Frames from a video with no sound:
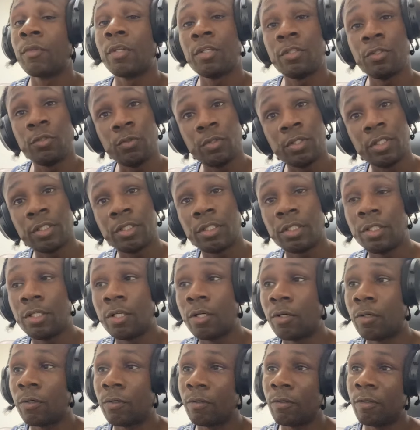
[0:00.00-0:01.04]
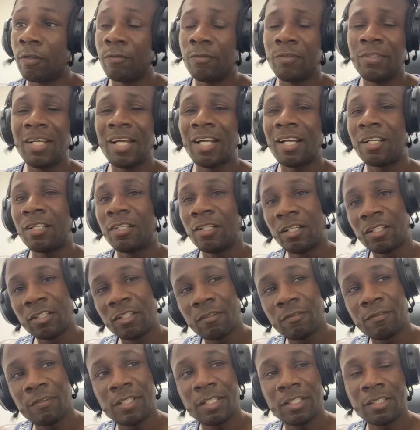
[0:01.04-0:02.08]
You're good to go. If you got
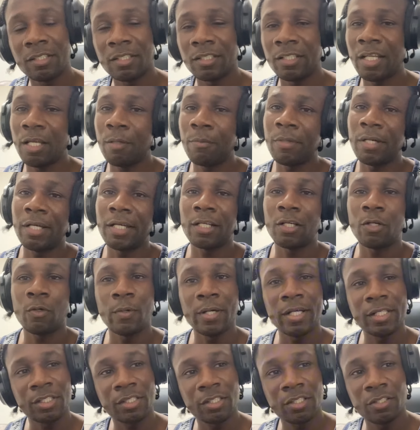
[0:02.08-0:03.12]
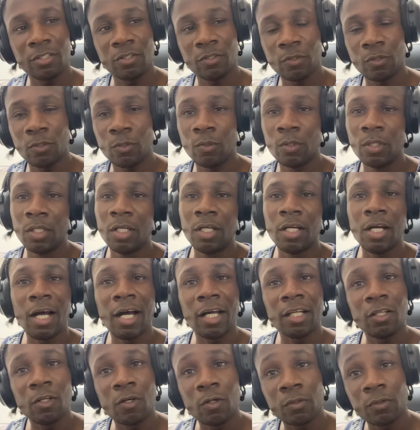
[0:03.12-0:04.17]
another visa, they might question you.
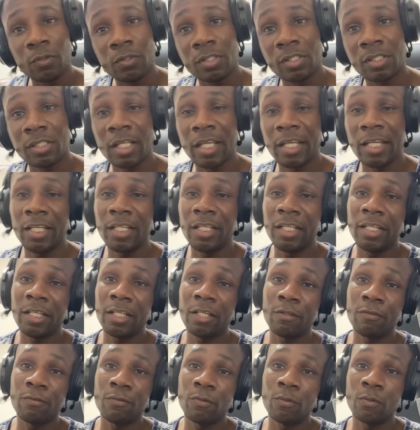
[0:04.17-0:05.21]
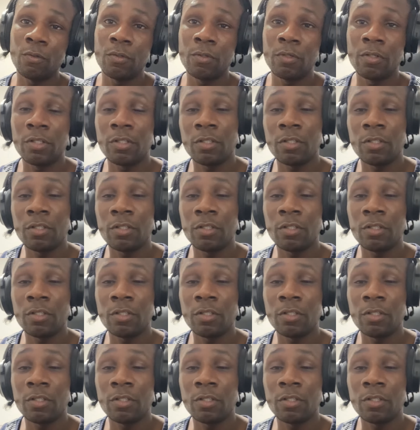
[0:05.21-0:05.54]
How long are you staying here for?